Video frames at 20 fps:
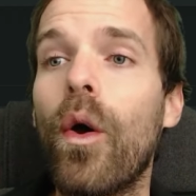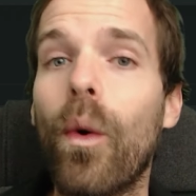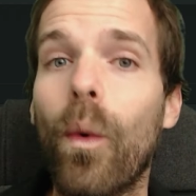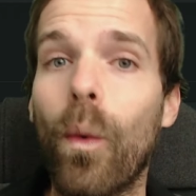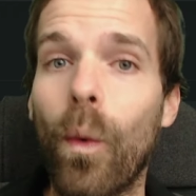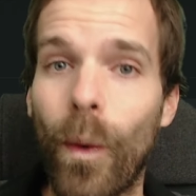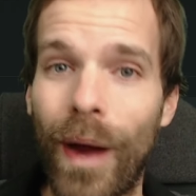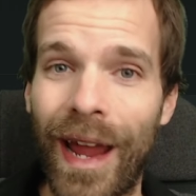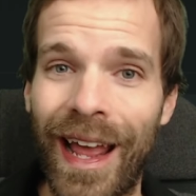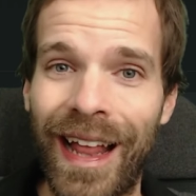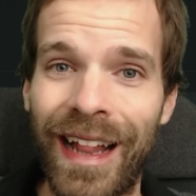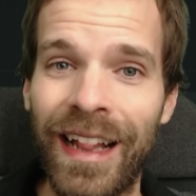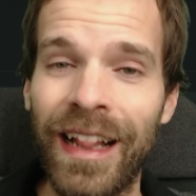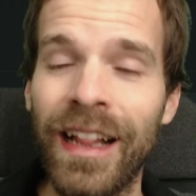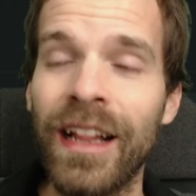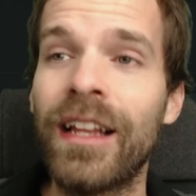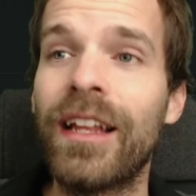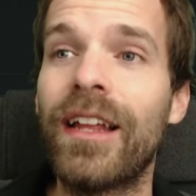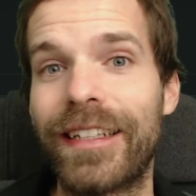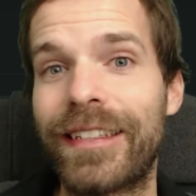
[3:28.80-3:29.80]

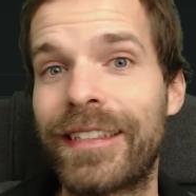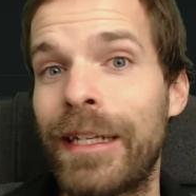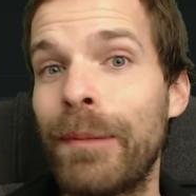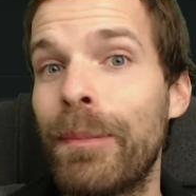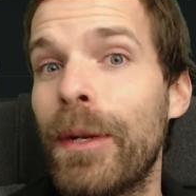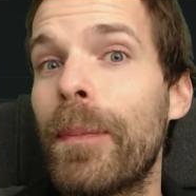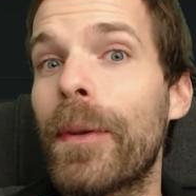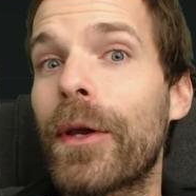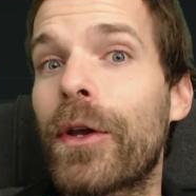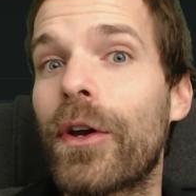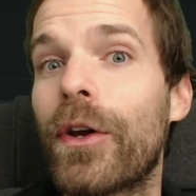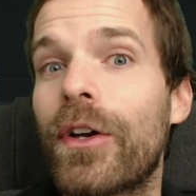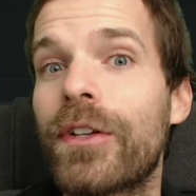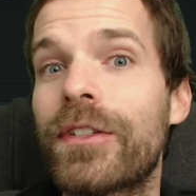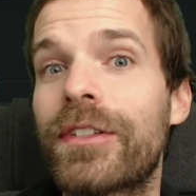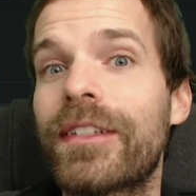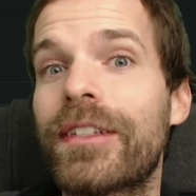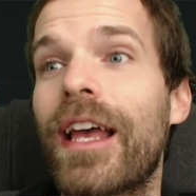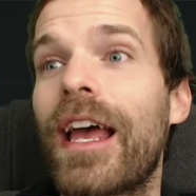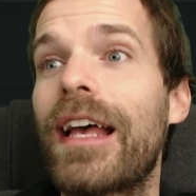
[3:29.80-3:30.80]
Well, simply
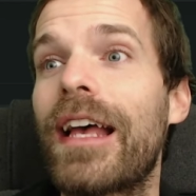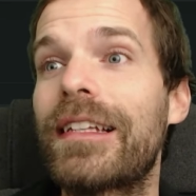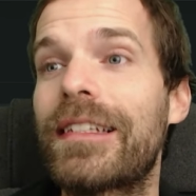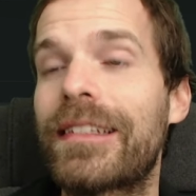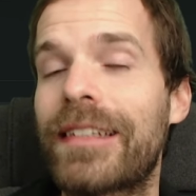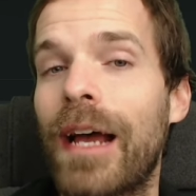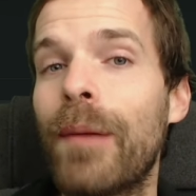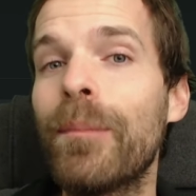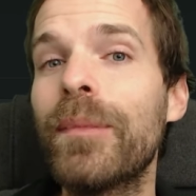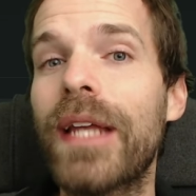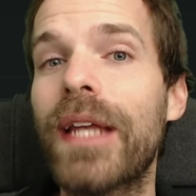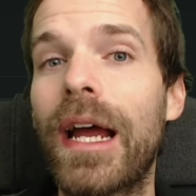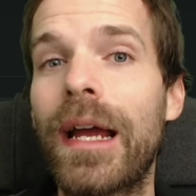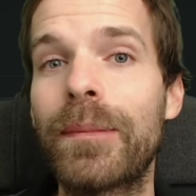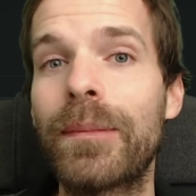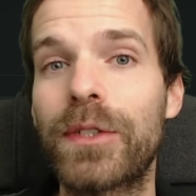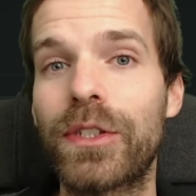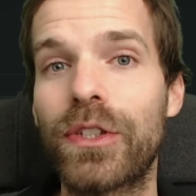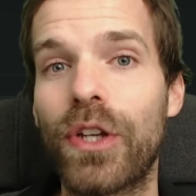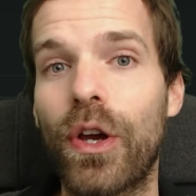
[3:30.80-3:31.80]
because
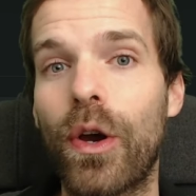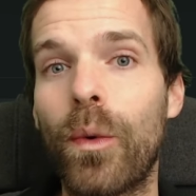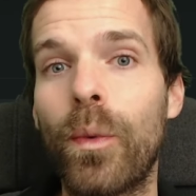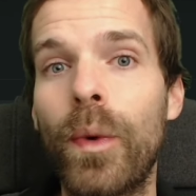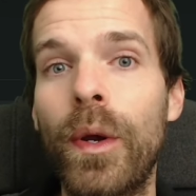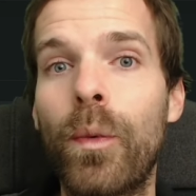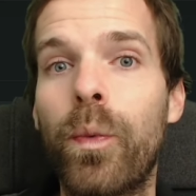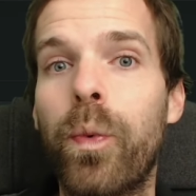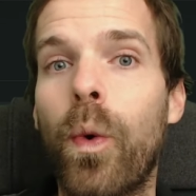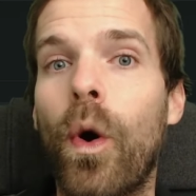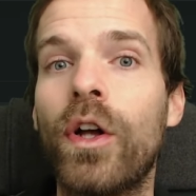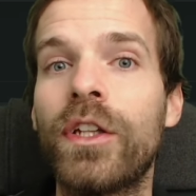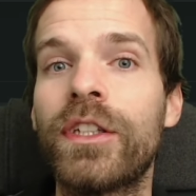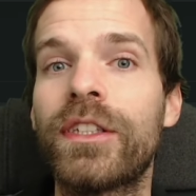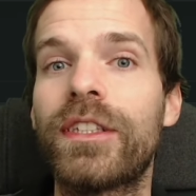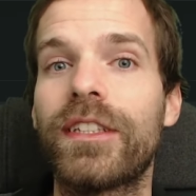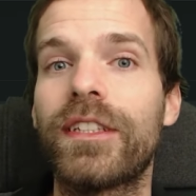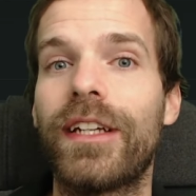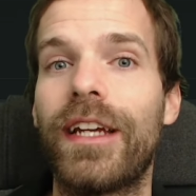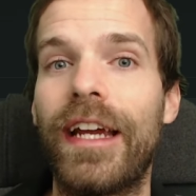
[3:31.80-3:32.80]
sometimes we
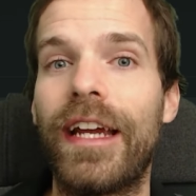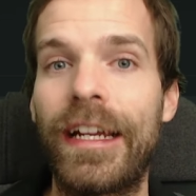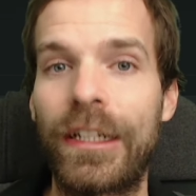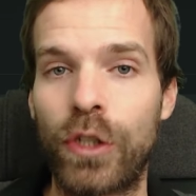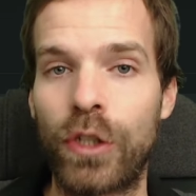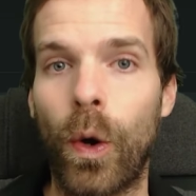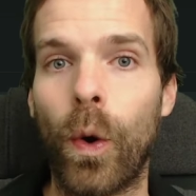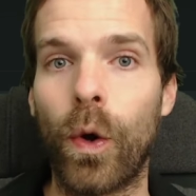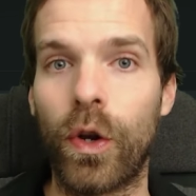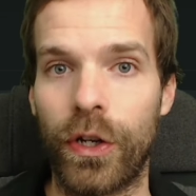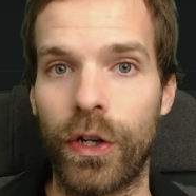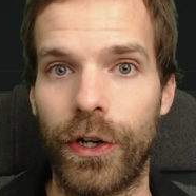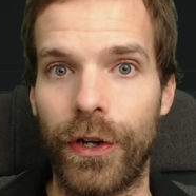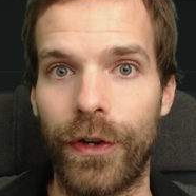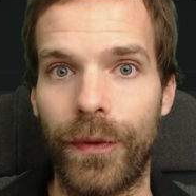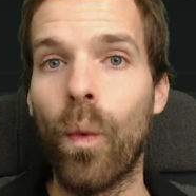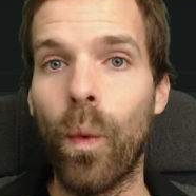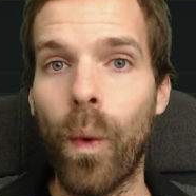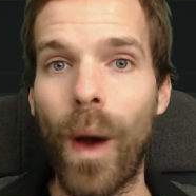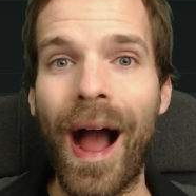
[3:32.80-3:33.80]
want a token.
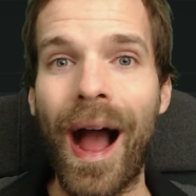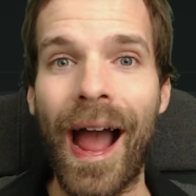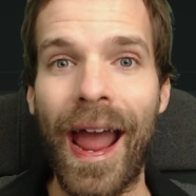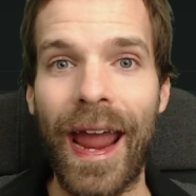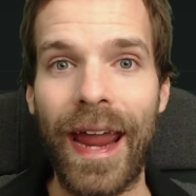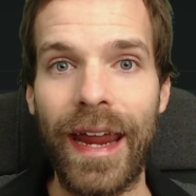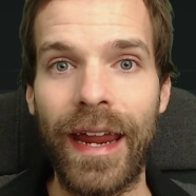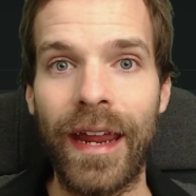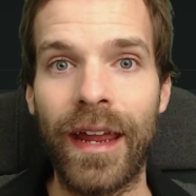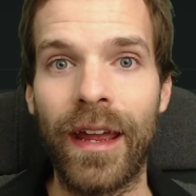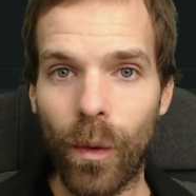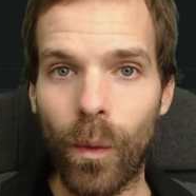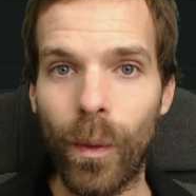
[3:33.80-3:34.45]
Why?